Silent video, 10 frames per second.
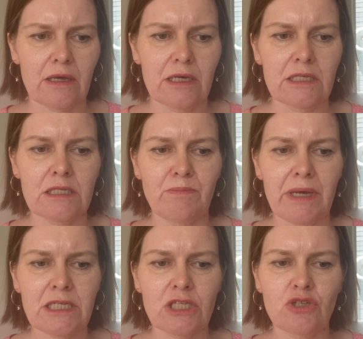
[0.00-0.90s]
it's
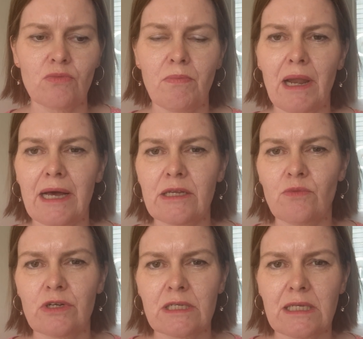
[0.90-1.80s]
best to blind
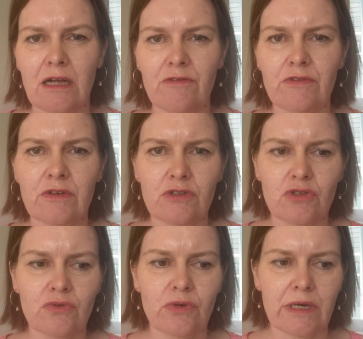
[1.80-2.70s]
oneself
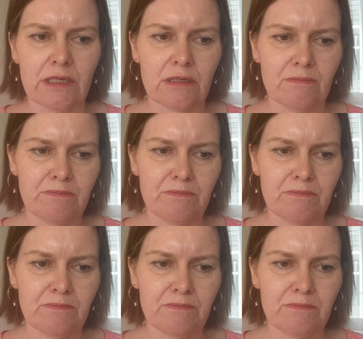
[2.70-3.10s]
to it.